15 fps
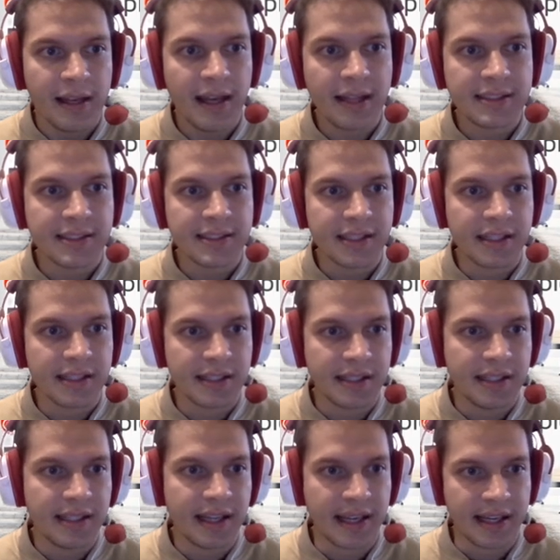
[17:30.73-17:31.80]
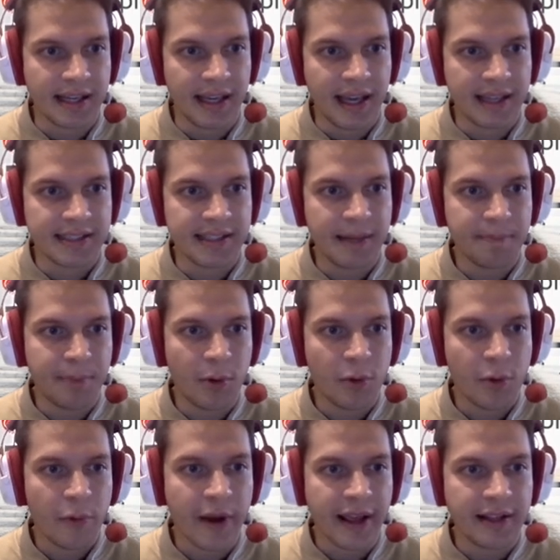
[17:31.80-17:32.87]
Let's, uh, in an example,
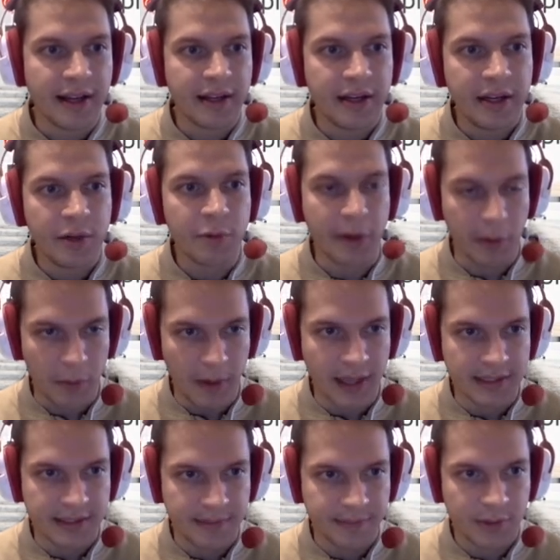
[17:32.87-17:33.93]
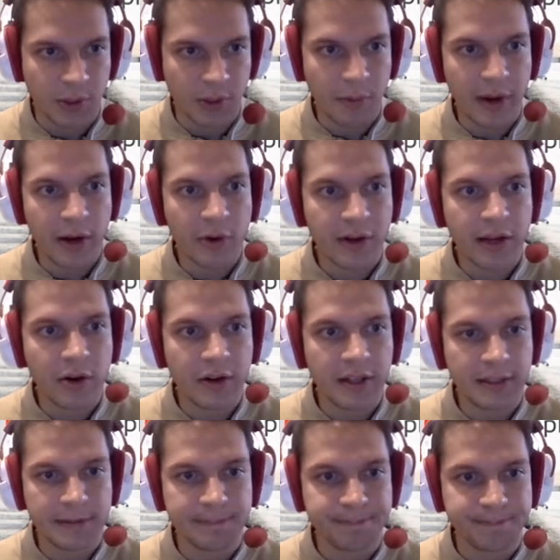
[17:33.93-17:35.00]
create a new request. So I click on
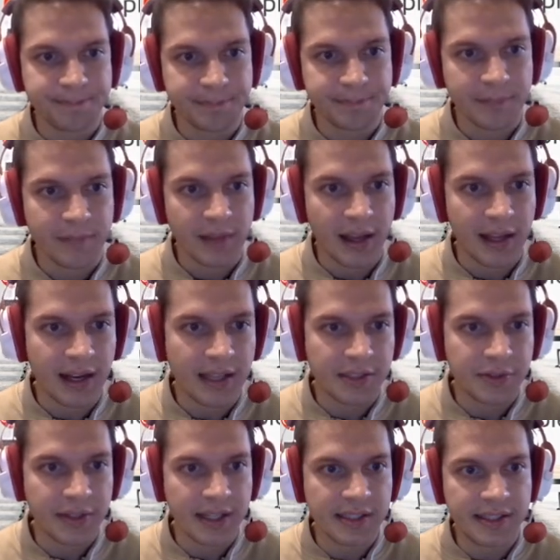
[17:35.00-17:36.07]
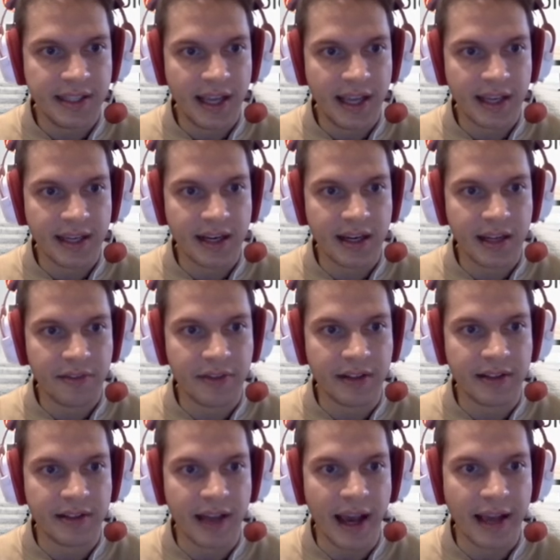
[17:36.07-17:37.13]
it. And as you can see, I can give a
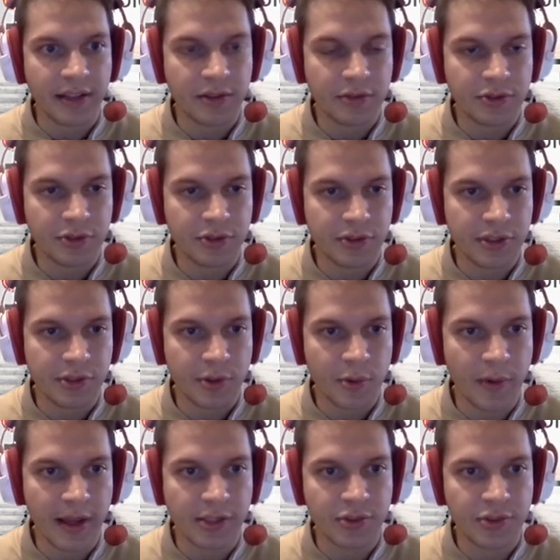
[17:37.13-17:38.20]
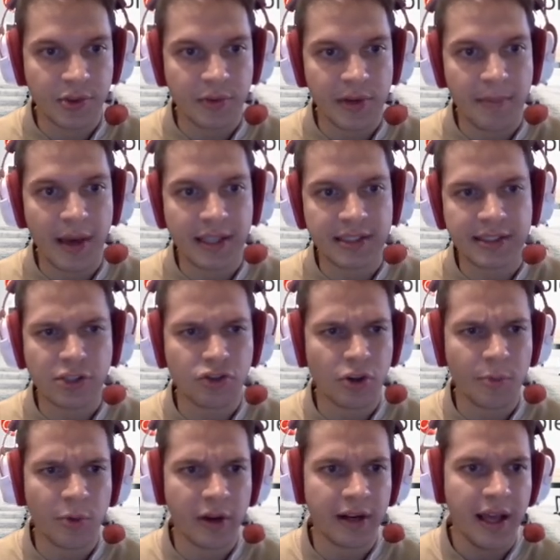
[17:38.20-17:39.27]
title to this request. So imagine that
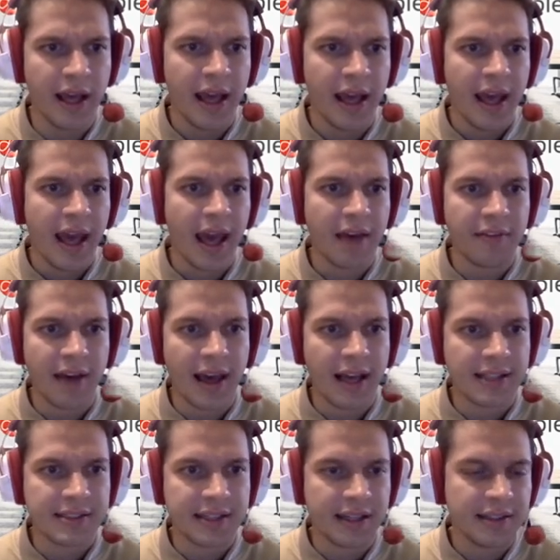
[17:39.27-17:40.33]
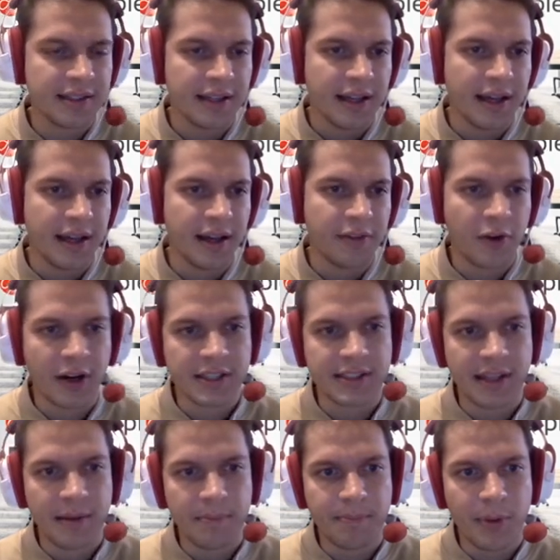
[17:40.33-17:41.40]
someone have asked, uh, for
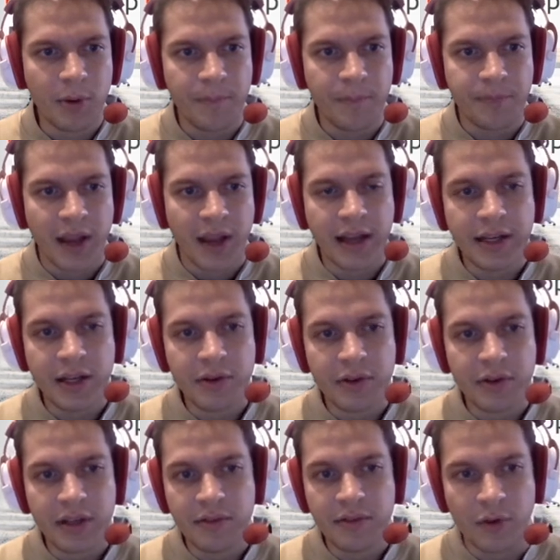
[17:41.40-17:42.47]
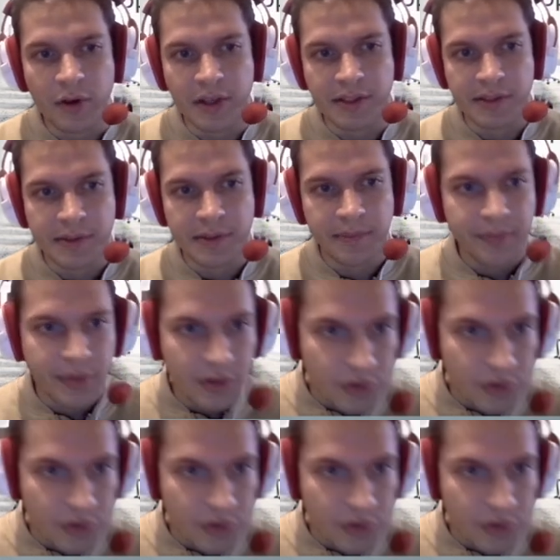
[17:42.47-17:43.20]
example, a new invoice.